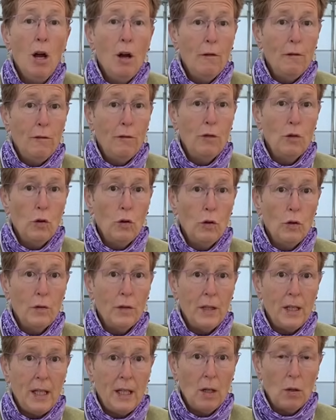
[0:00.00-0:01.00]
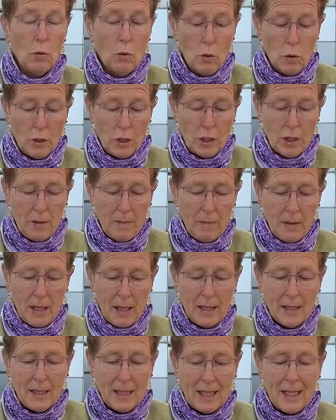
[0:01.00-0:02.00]
for the autumn
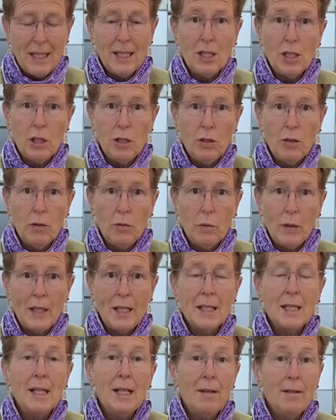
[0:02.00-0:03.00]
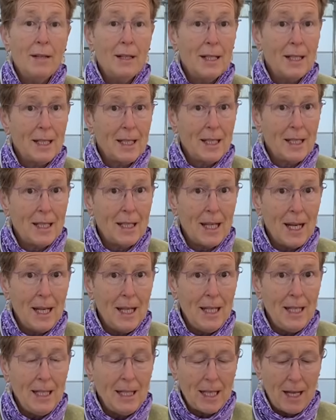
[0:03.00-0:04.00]
and into the winter, and it
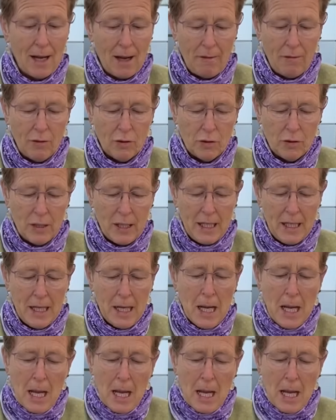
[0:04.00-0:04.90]
stays evergreen.